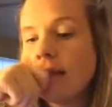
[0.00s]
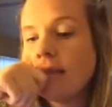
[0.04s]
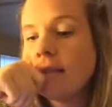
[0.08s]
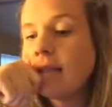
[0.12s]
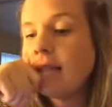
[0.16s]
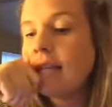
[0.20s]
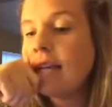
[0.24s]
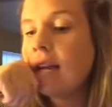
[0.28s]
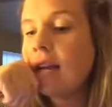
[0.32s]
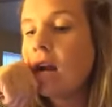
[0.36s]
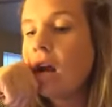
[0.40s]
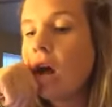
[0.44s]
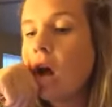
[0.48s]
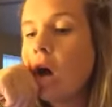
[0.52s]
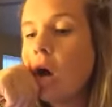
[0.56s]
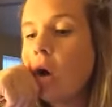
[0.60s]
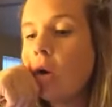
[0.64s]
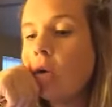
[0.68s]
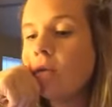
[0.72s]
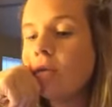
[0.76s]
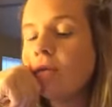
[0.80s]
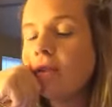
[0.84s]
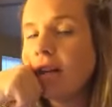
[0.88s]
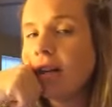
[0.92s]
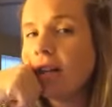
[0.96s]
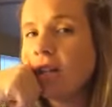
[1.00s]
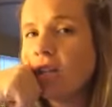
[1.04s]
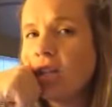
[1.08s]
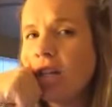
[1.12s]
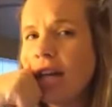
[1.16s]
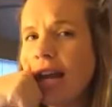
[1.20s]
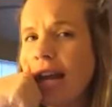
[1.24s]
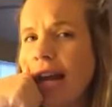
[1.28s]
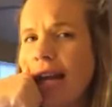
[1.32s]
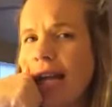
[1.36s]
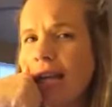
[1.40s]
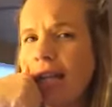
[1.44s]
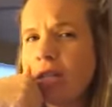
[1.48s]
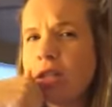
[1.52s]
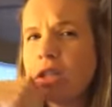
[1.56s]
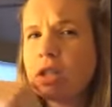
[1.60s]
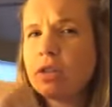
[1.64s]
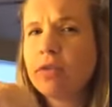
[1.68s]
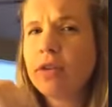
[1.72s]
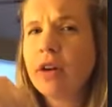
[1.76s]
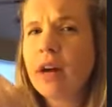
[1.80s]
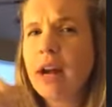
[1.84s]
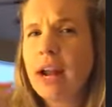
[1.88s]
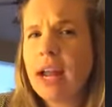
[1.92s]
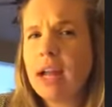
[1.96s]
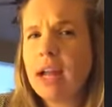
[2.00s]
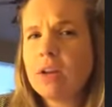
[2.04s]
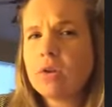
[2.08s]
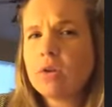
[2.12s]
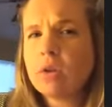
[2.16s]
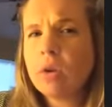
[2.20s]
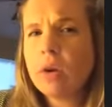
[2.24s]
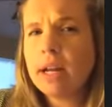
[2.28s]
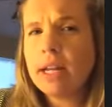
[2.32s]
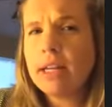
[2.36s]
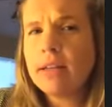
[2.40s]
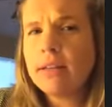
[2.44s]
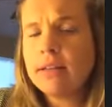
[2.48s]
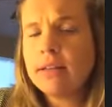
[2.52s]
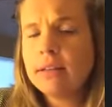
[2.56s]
Did Over change for Android?